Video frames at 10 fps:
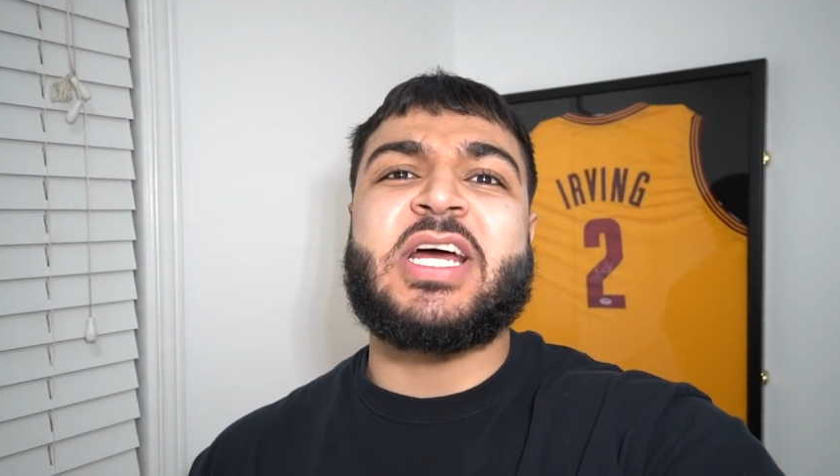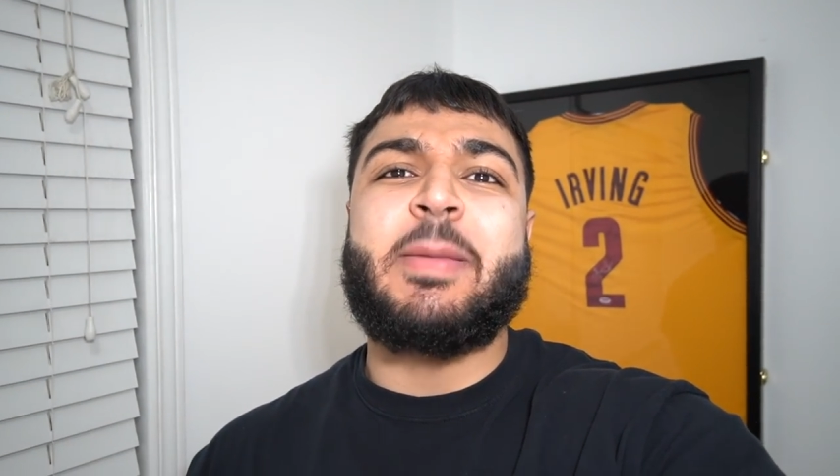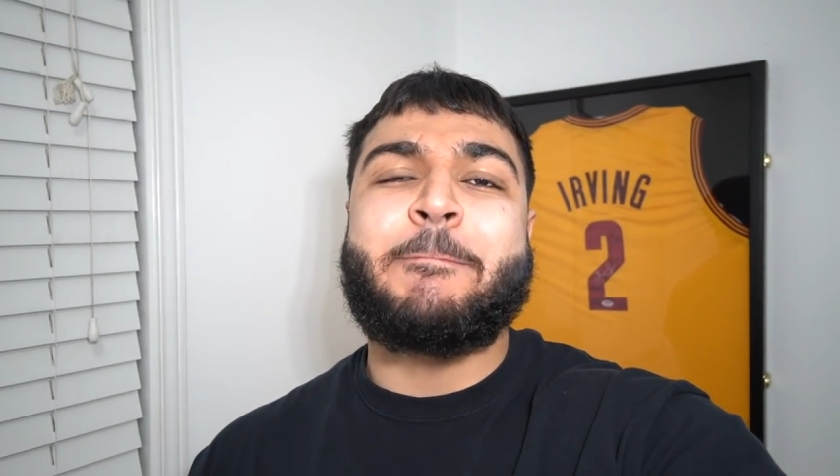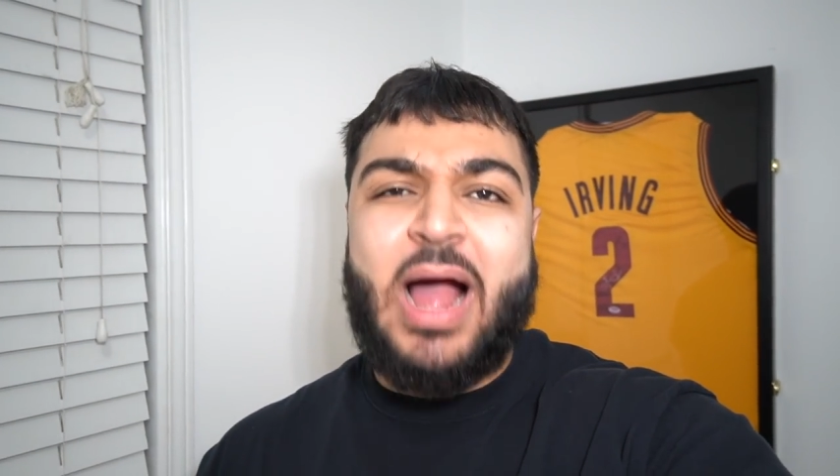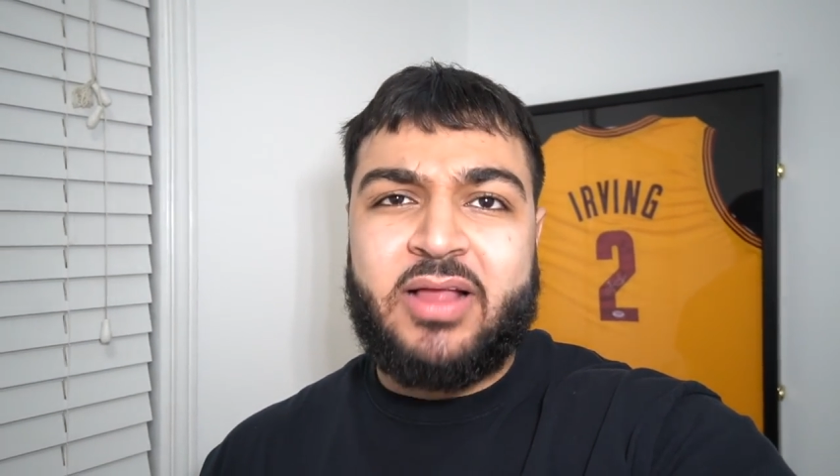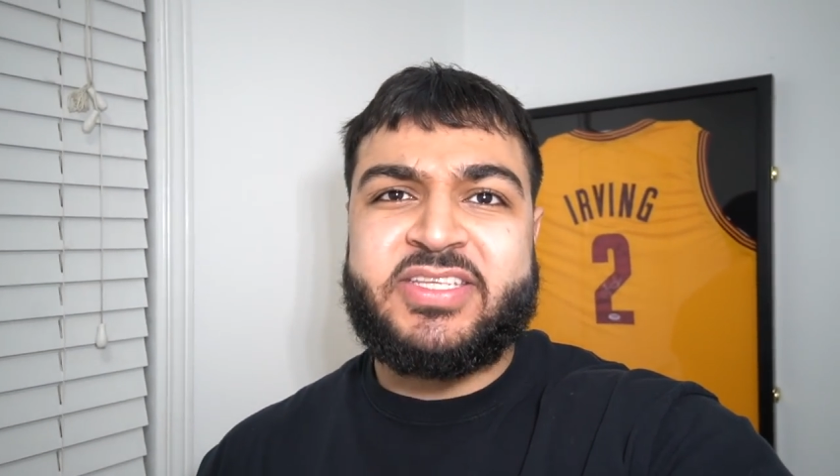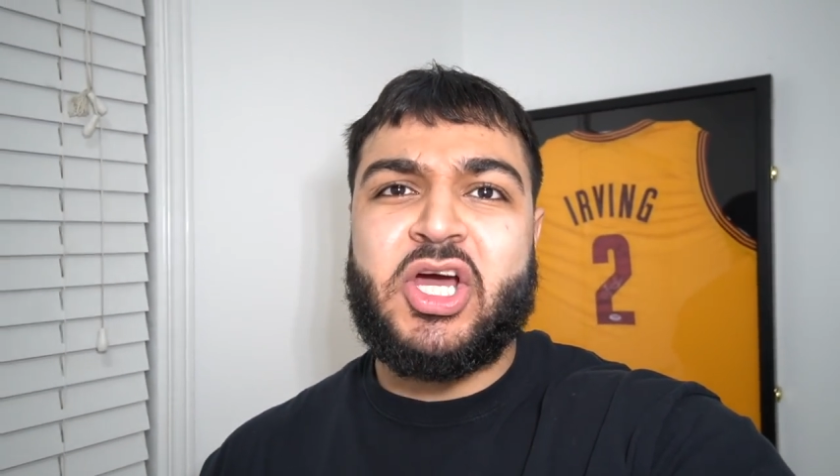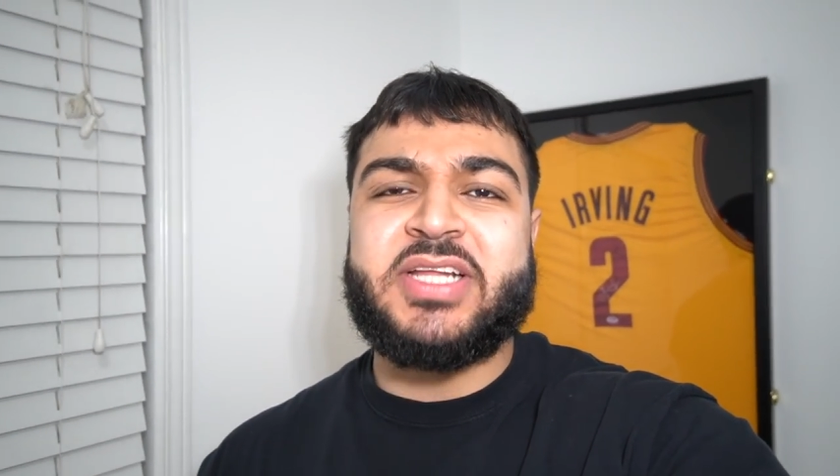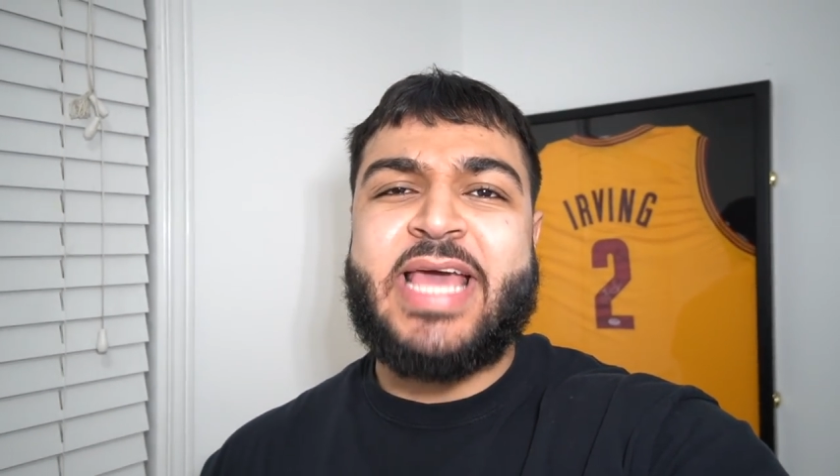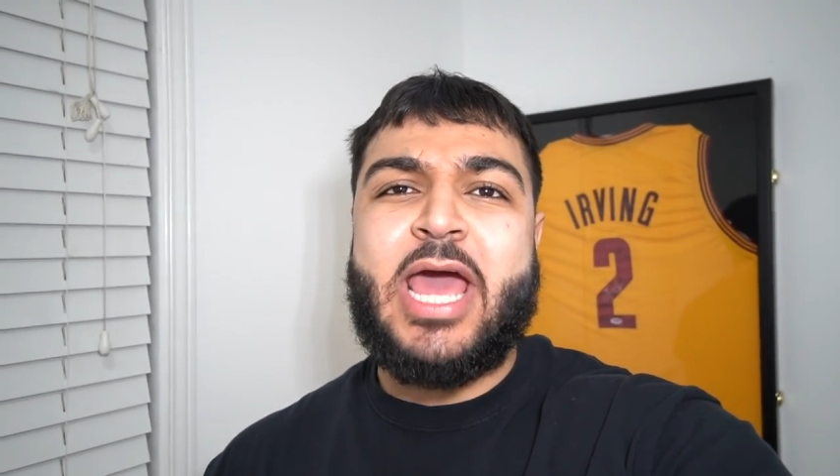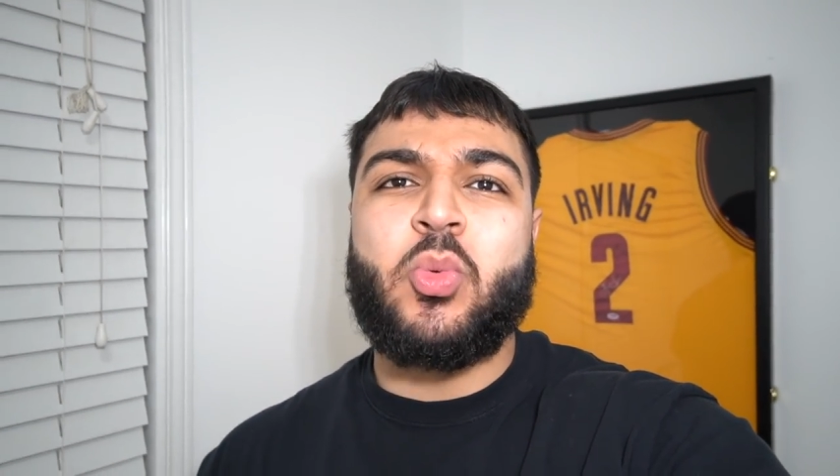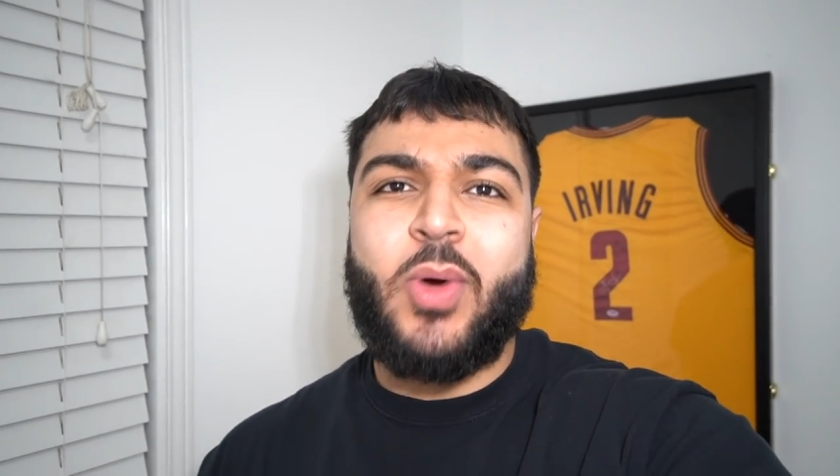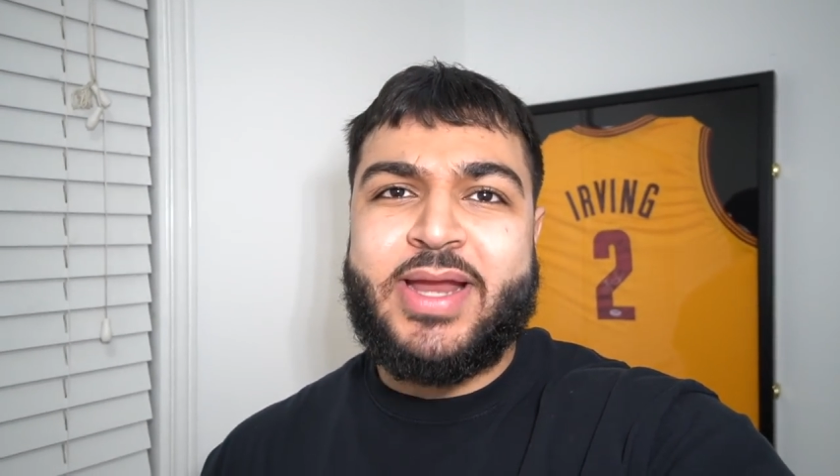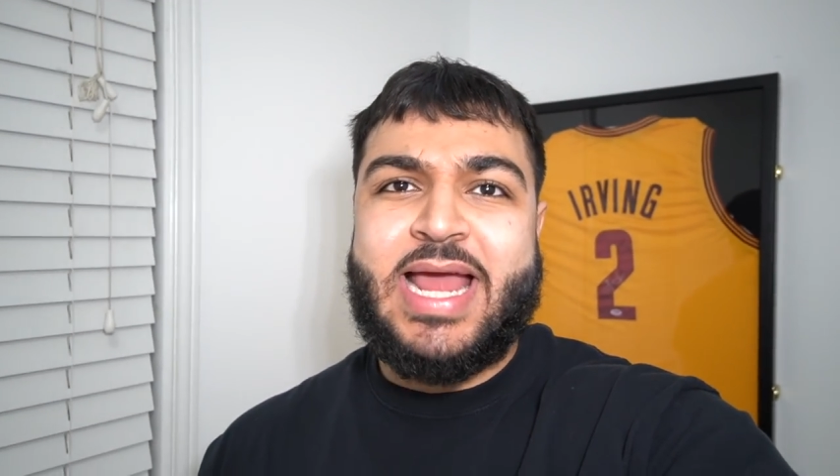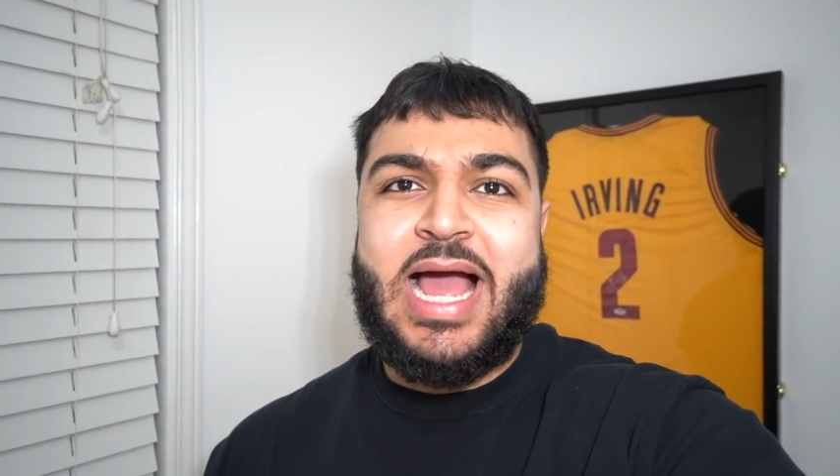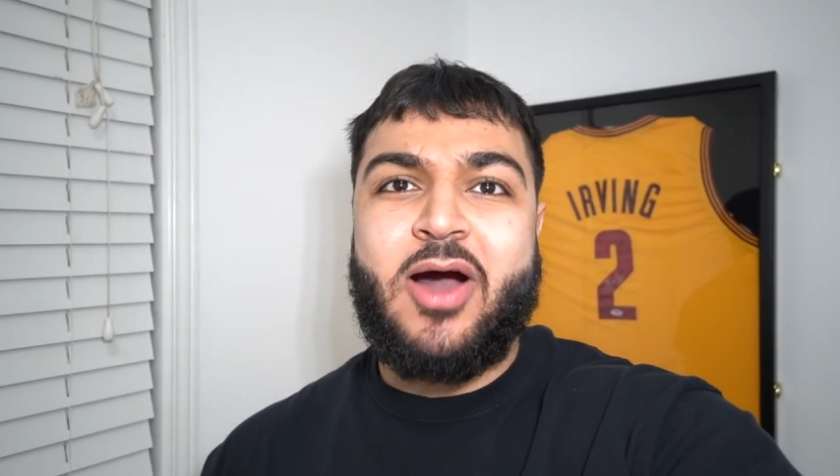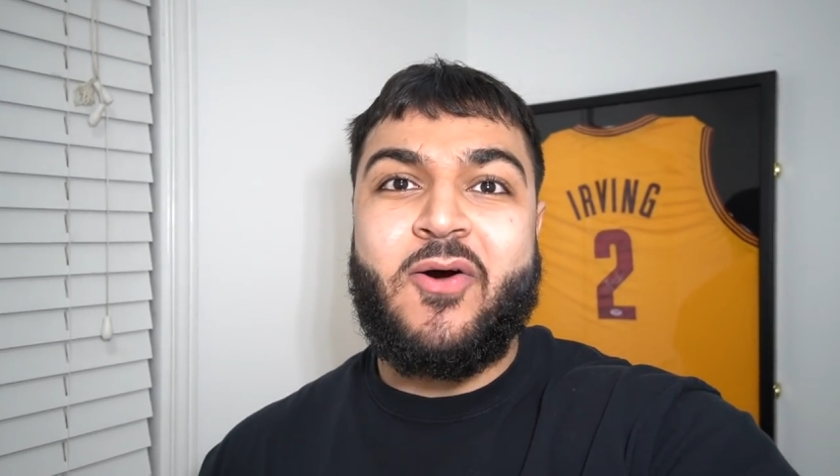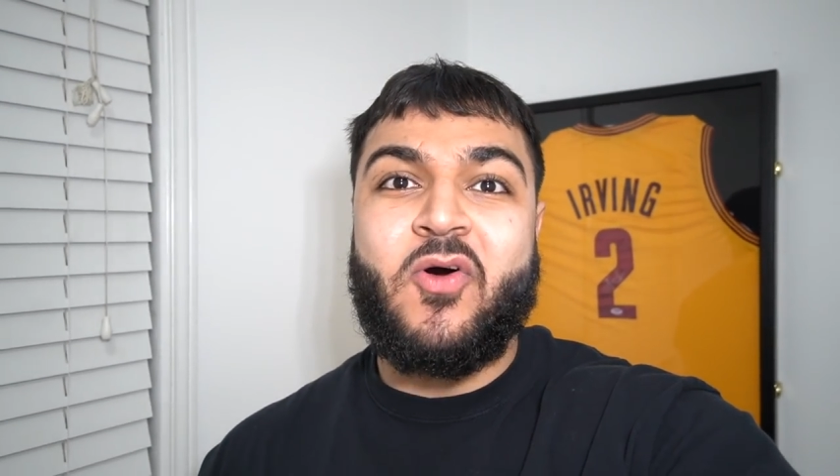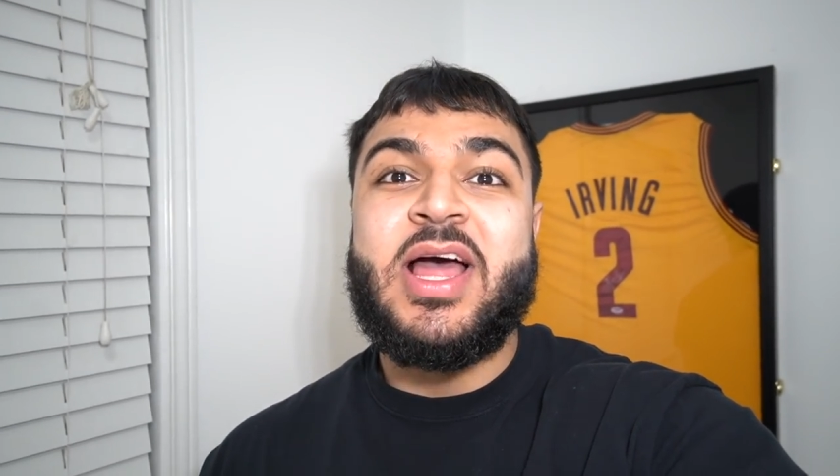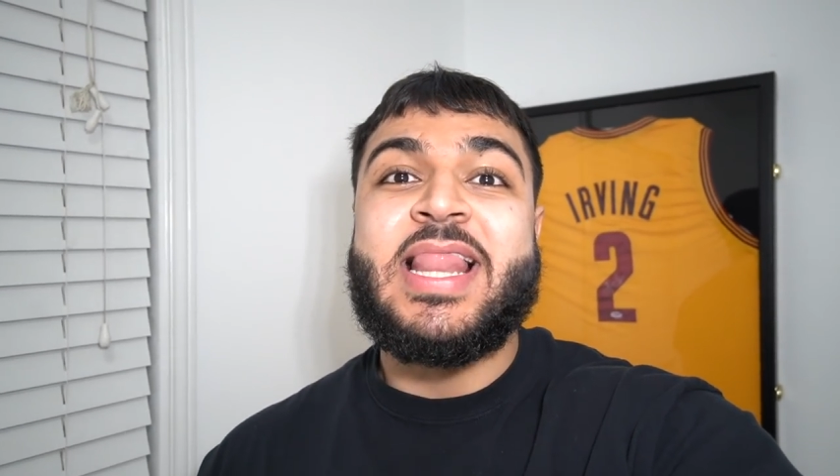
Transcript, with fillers: He's got a bounty on his head right now.